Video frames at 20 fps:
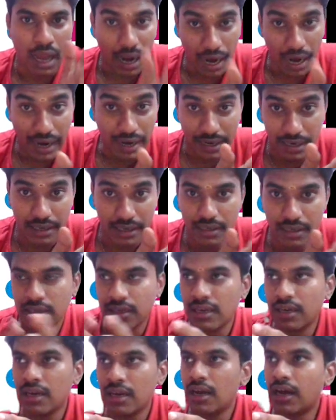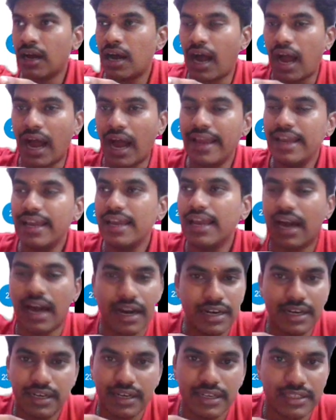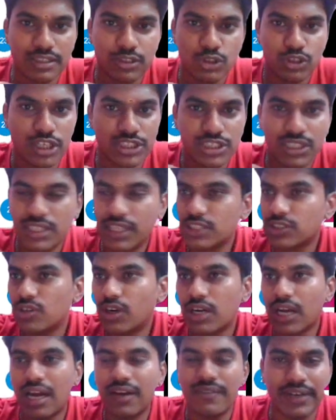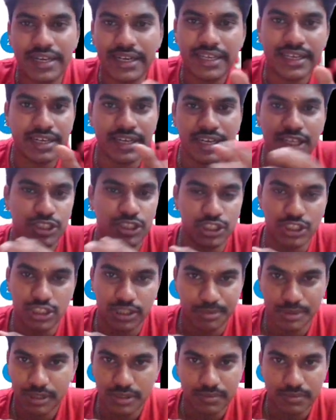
and I and Sudarshan does not have any relationships.